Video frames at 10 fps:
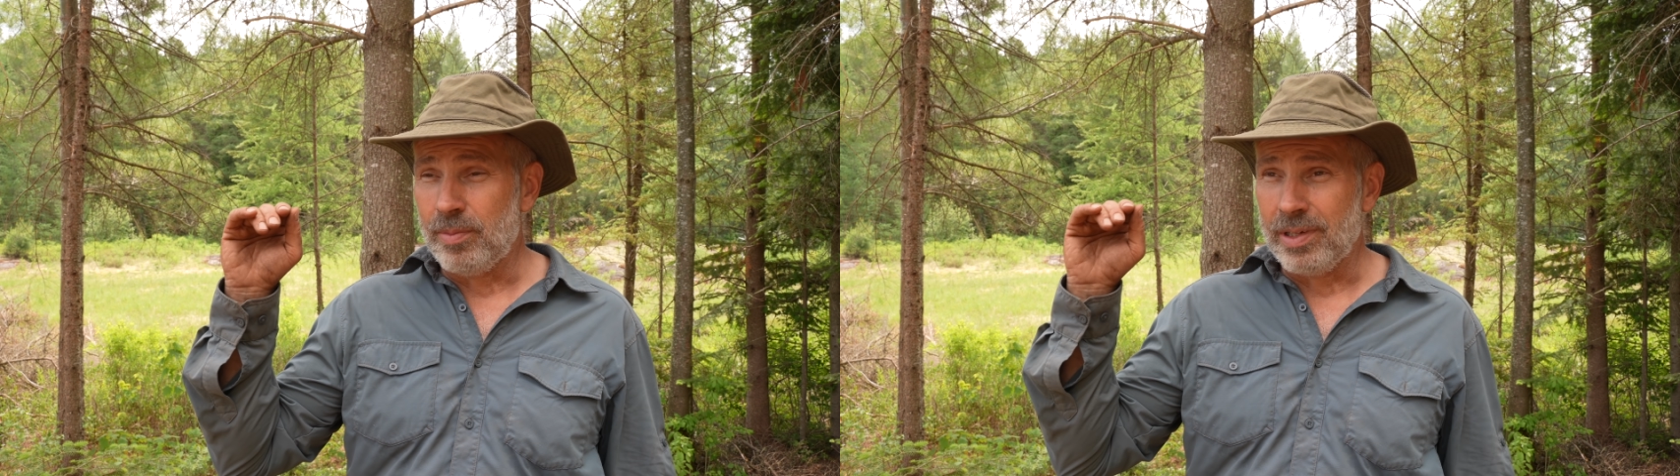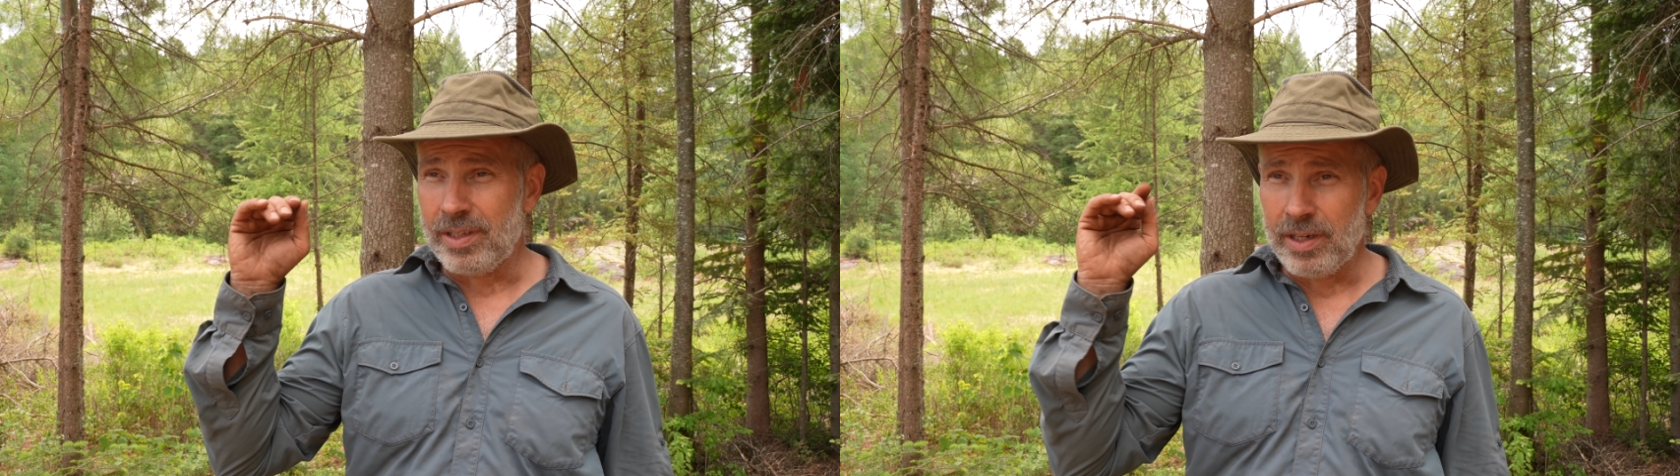
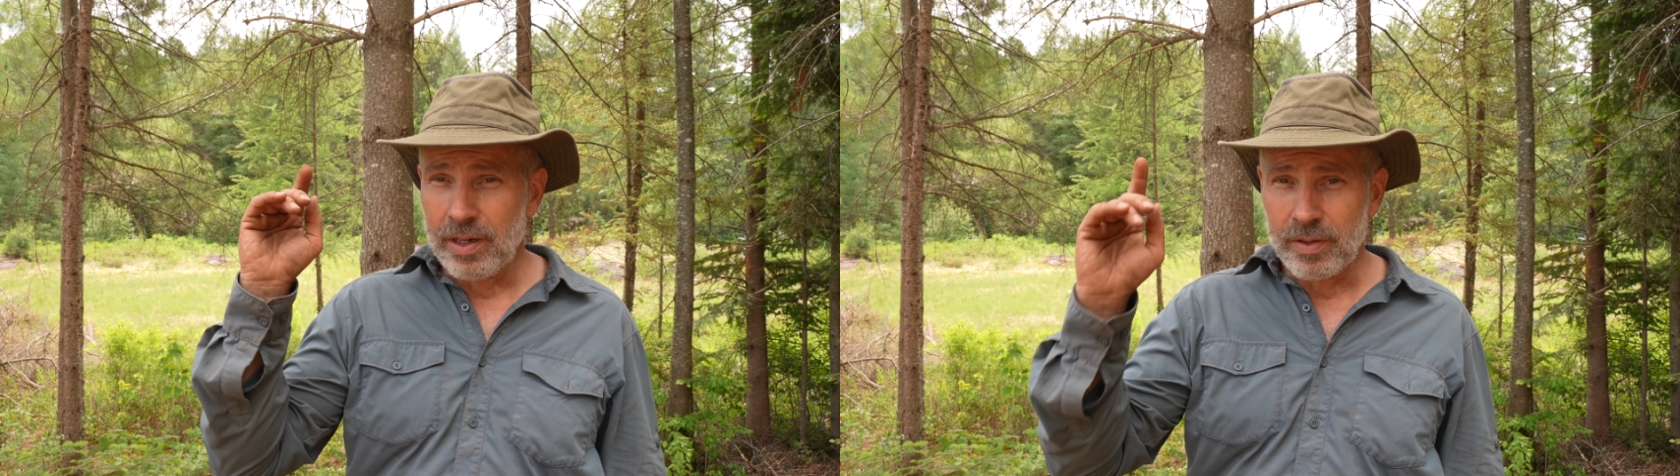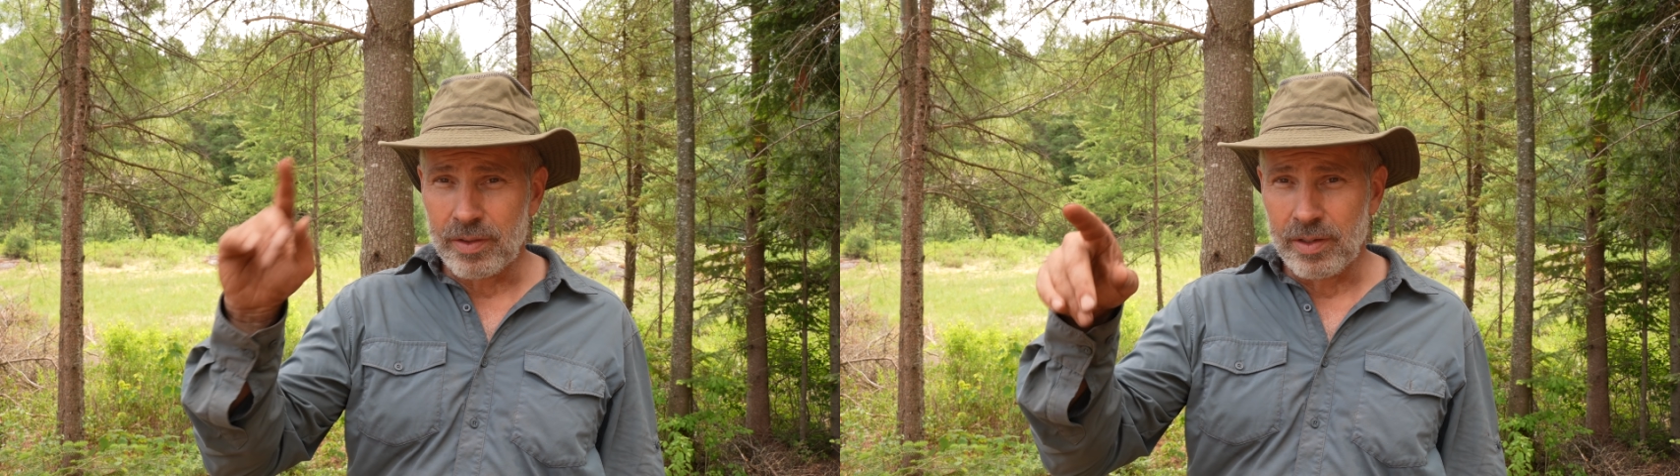but the
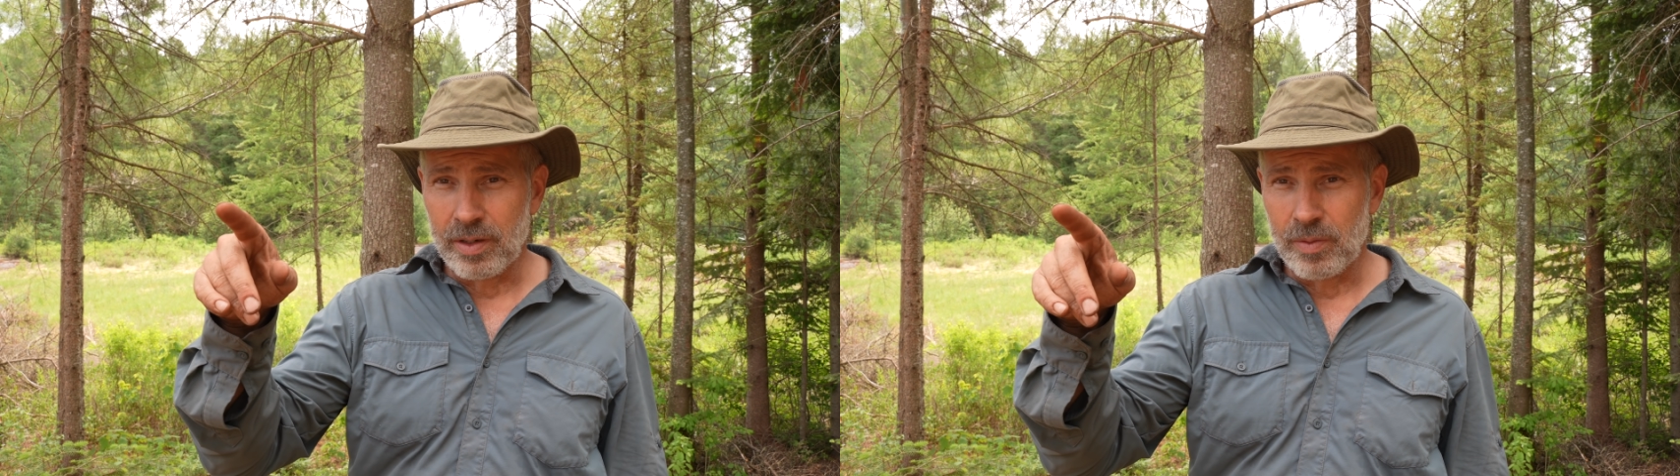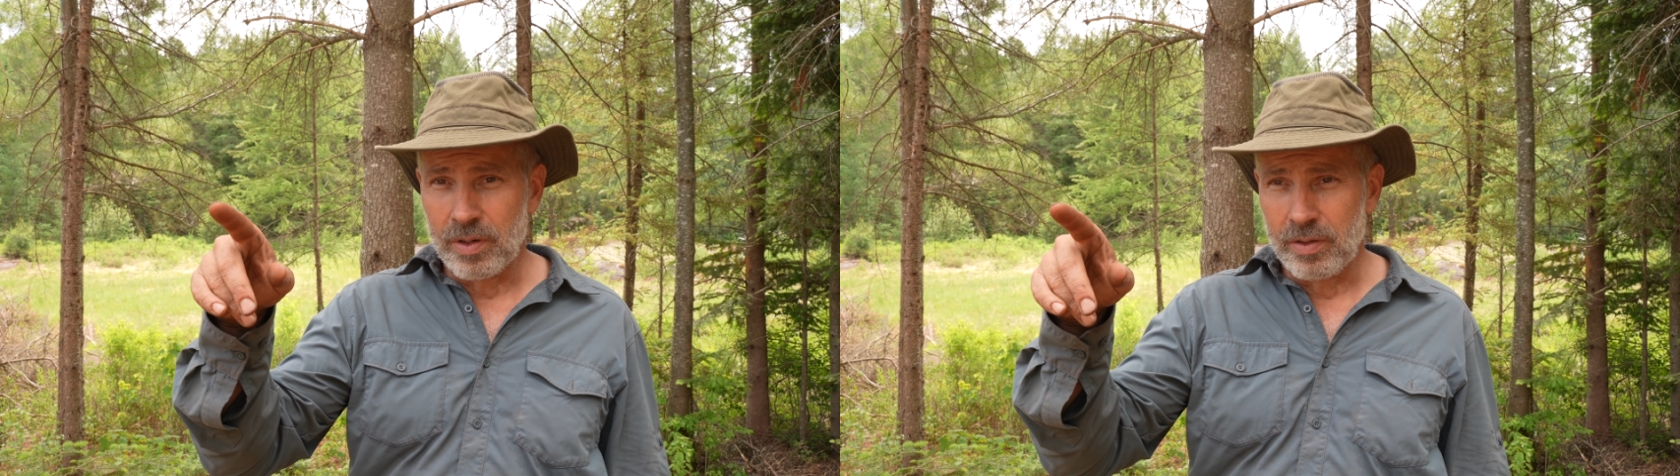other thing I
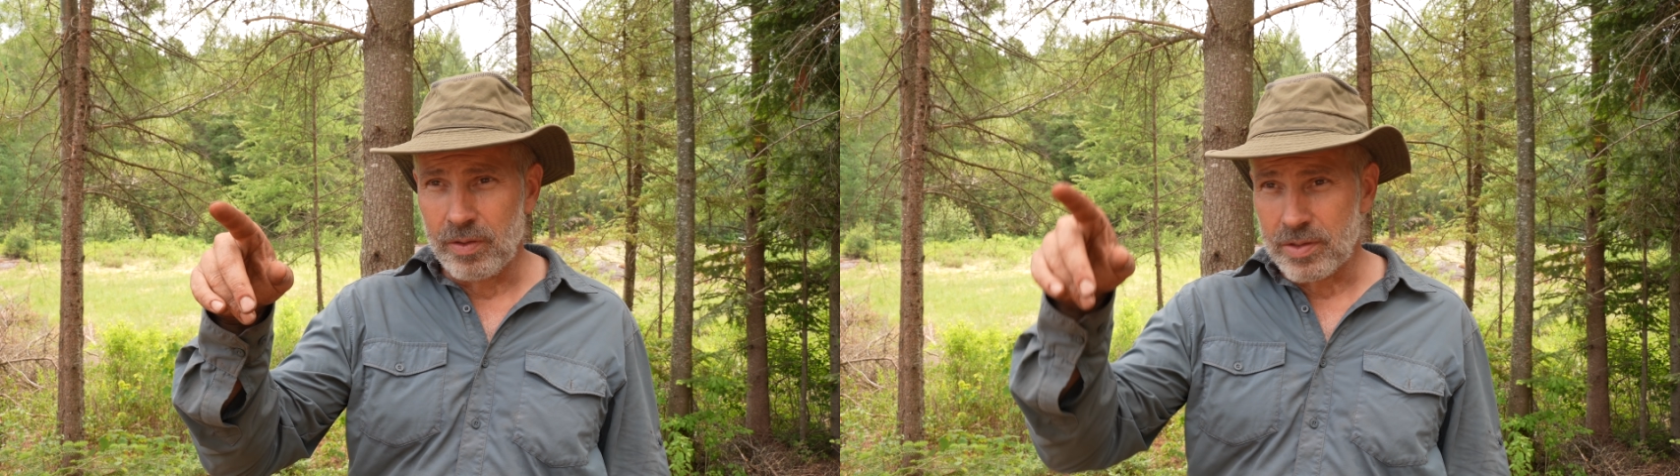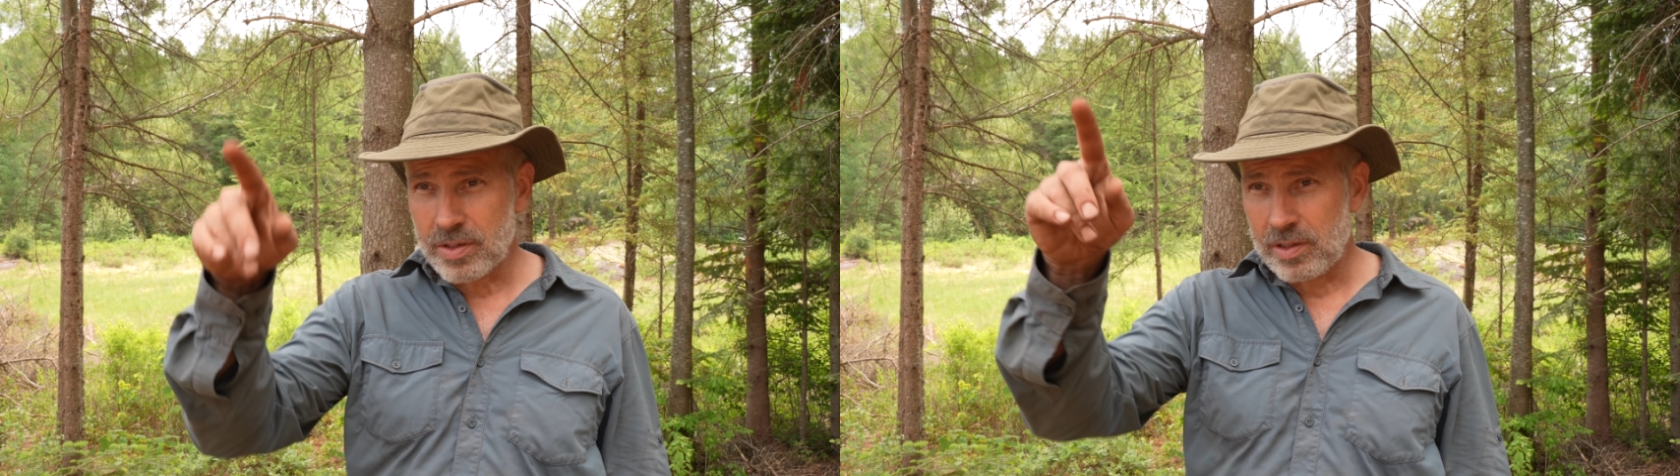want to
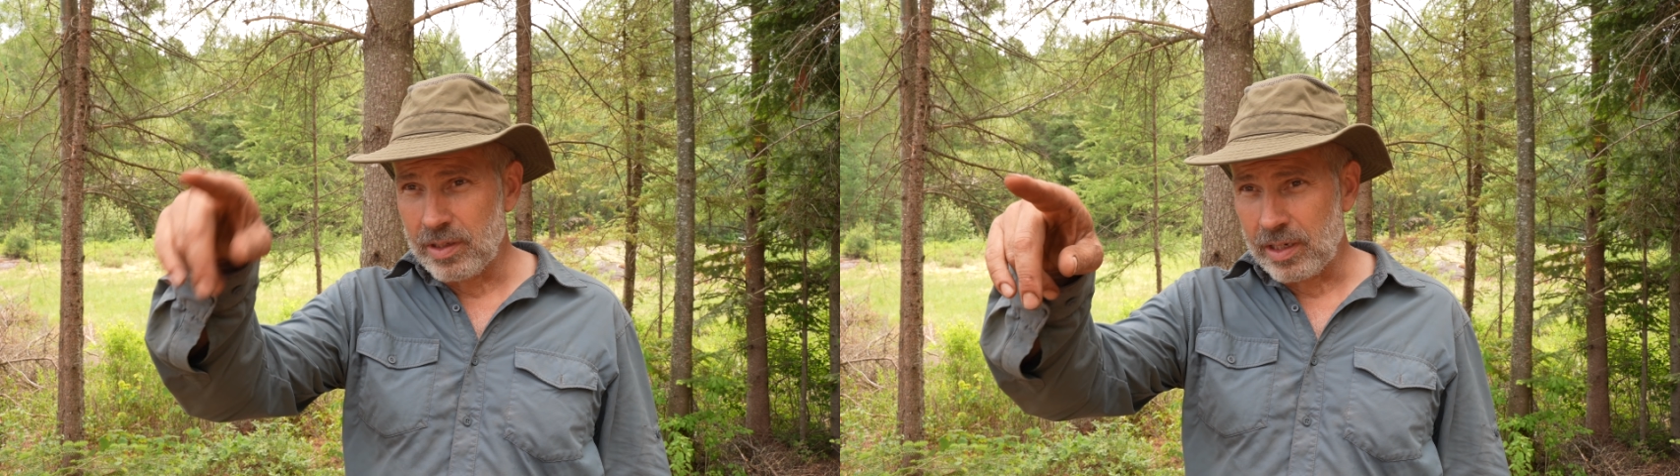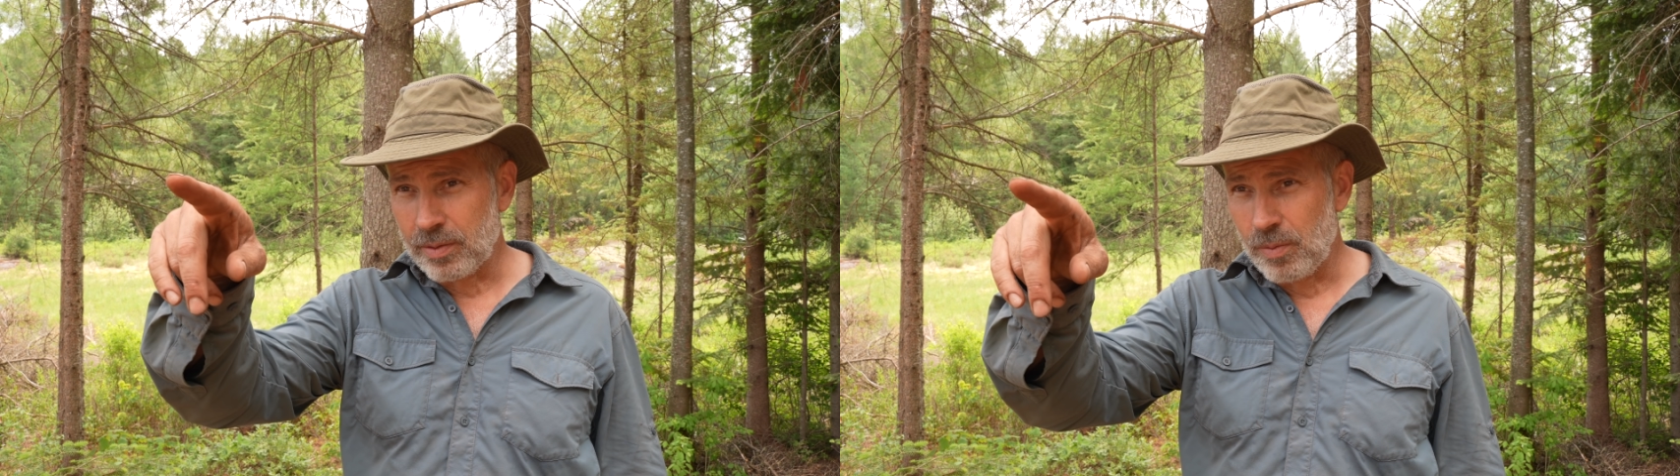do is collect